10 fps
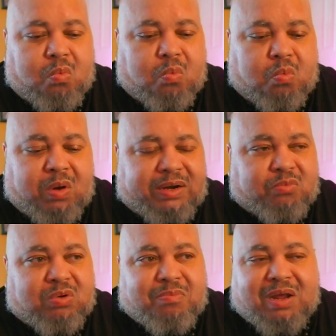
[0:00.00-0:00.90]
what
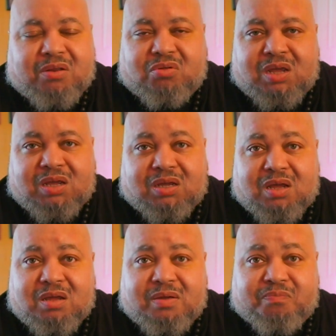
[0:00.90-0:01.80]
we may think,
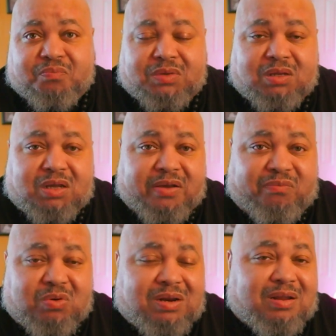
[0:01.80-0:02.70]
if
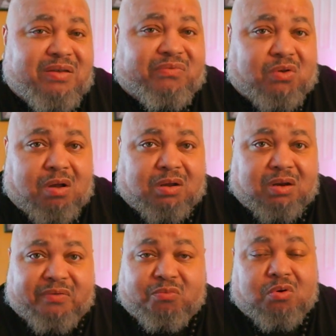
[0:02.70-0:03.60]
we live long
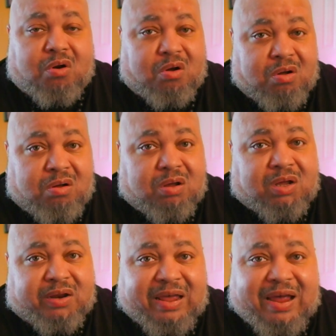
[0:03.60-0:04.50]
enough, we're all
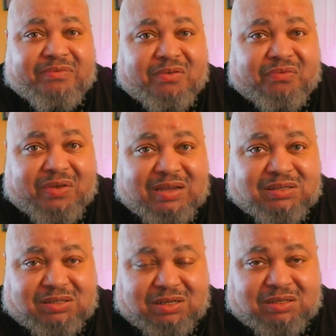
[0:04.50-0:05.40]
gonna have to
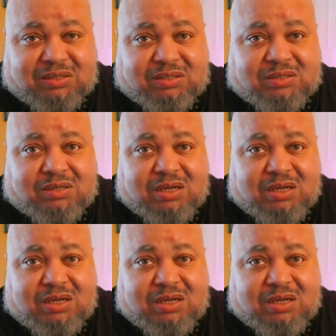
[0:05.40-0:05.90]
face this